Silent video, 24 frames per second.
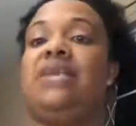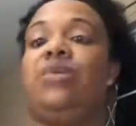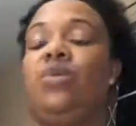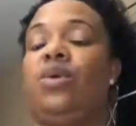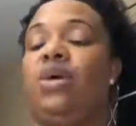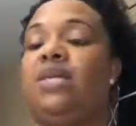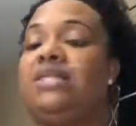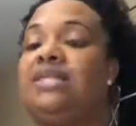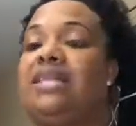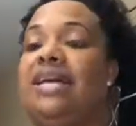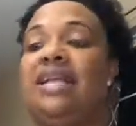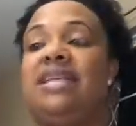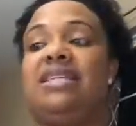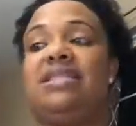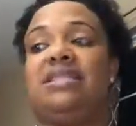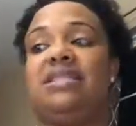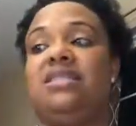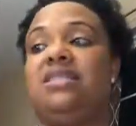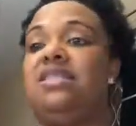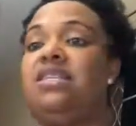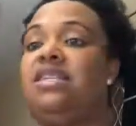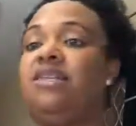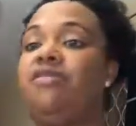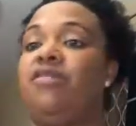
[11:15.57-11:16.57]
once I
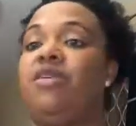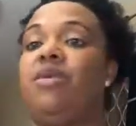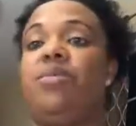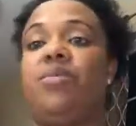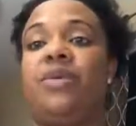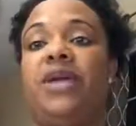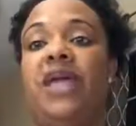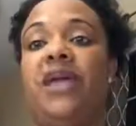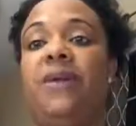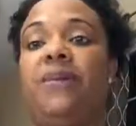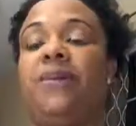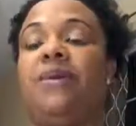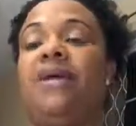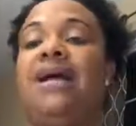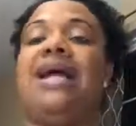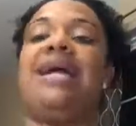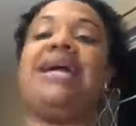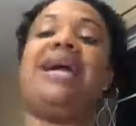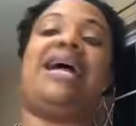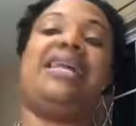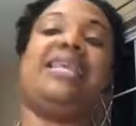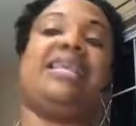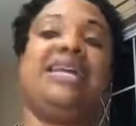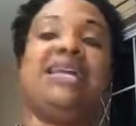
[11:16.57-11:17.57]
listen to different people, I
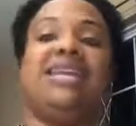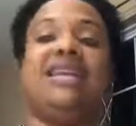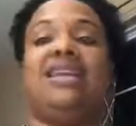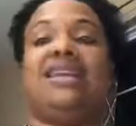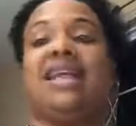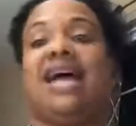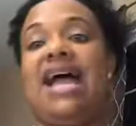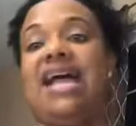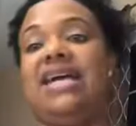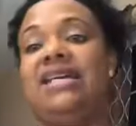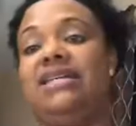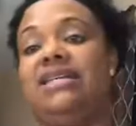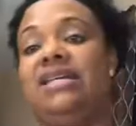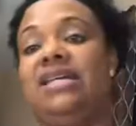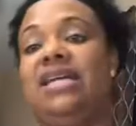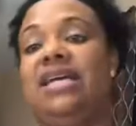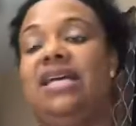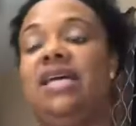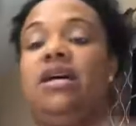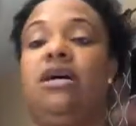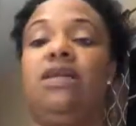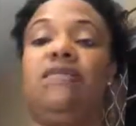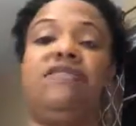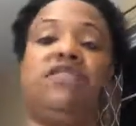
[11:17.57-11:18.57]
kind of get an
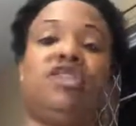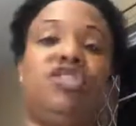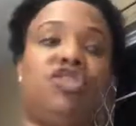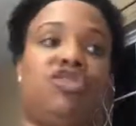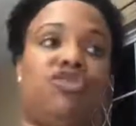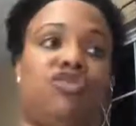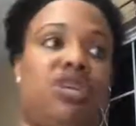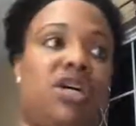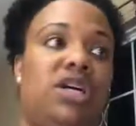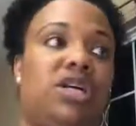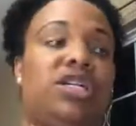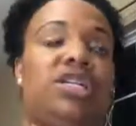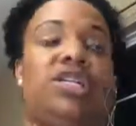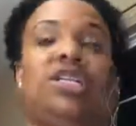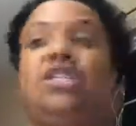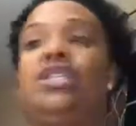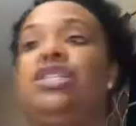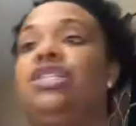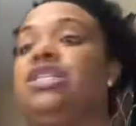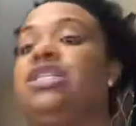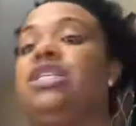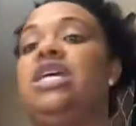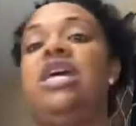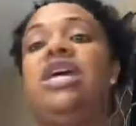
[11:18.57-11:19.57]
idea of the
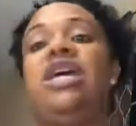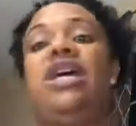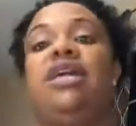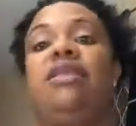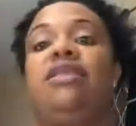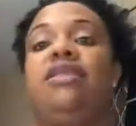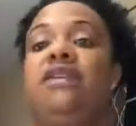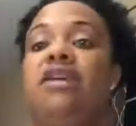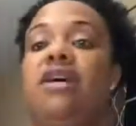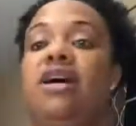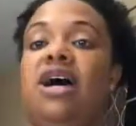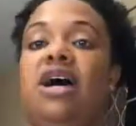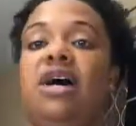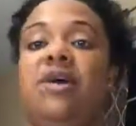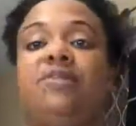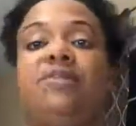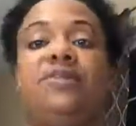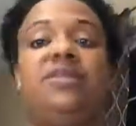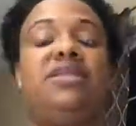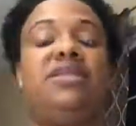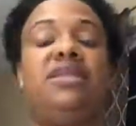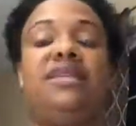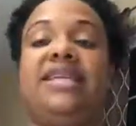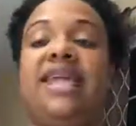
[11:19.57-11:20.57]
struggles, the
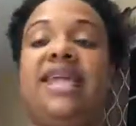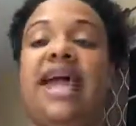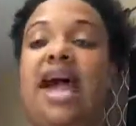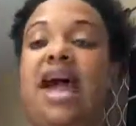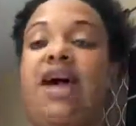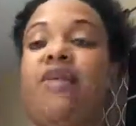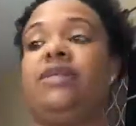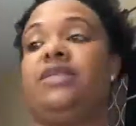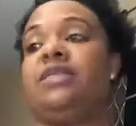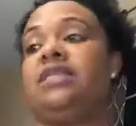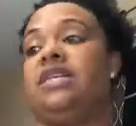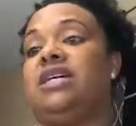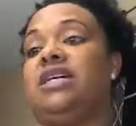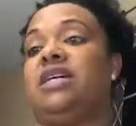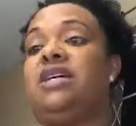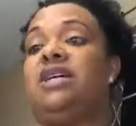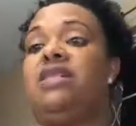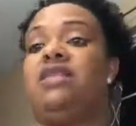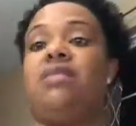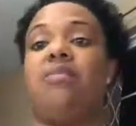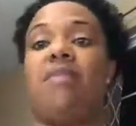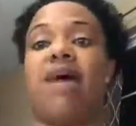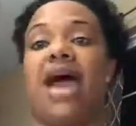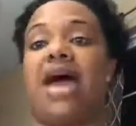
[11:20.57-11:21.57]
ups, the downs, the
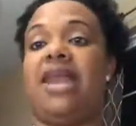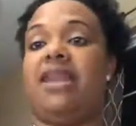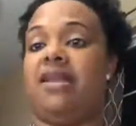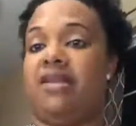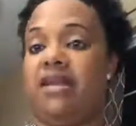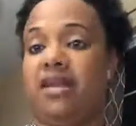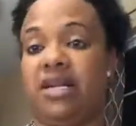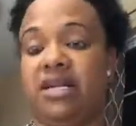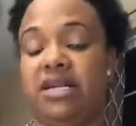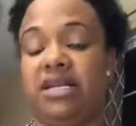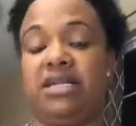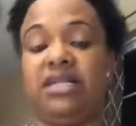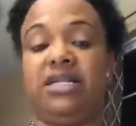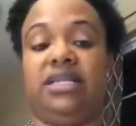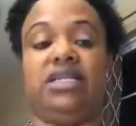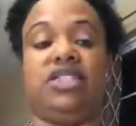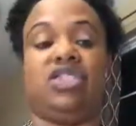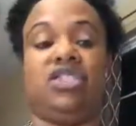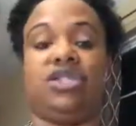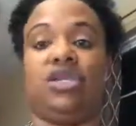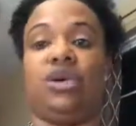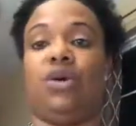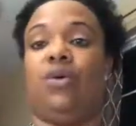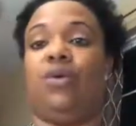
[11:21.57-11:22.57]
good, the bad, and the ugly.
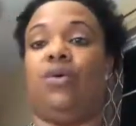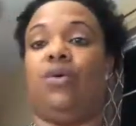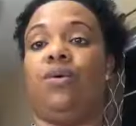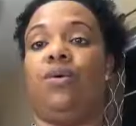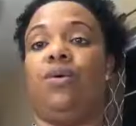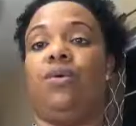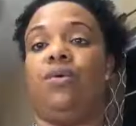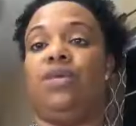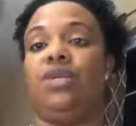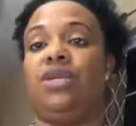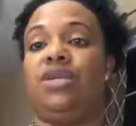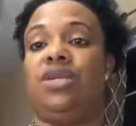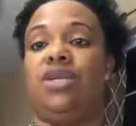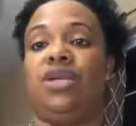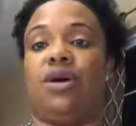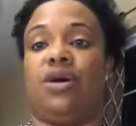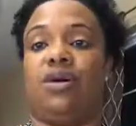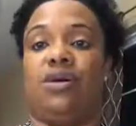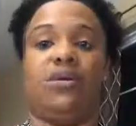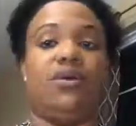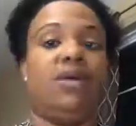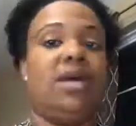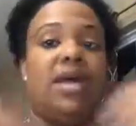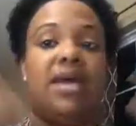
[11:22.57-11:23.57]
So,
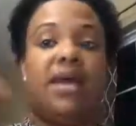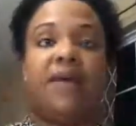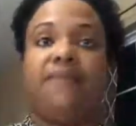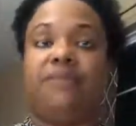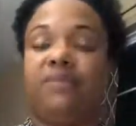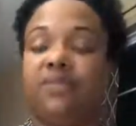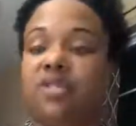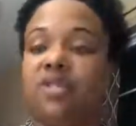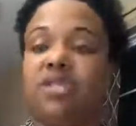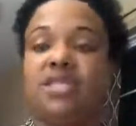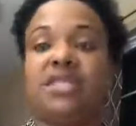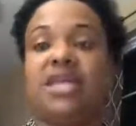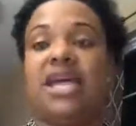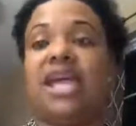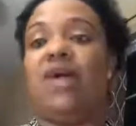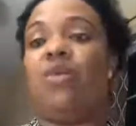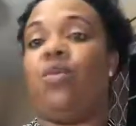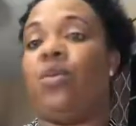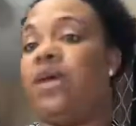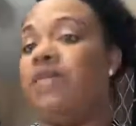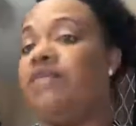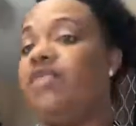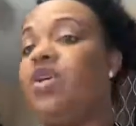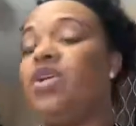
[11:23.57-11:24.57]
take
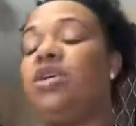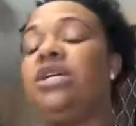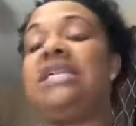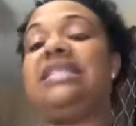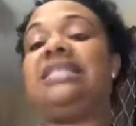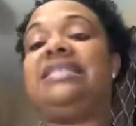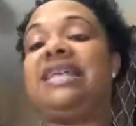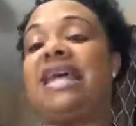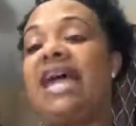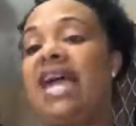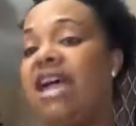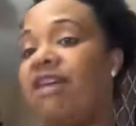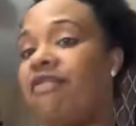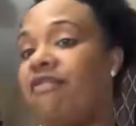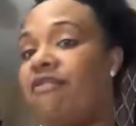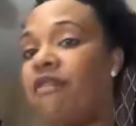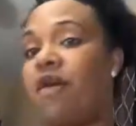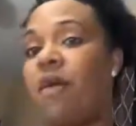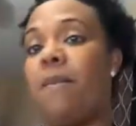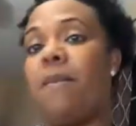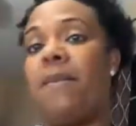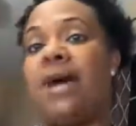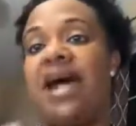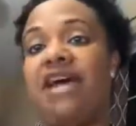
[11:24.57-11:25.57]
whatever you could take
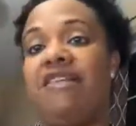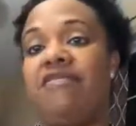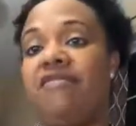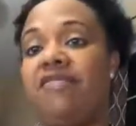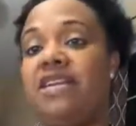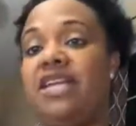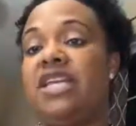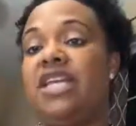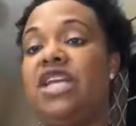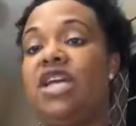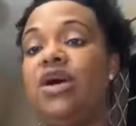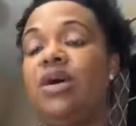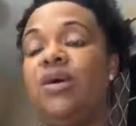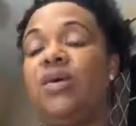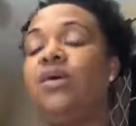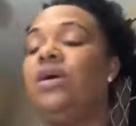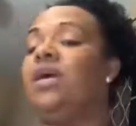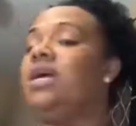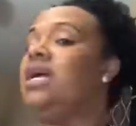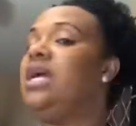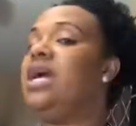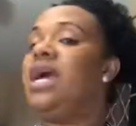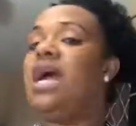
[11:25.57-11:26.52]
from my video.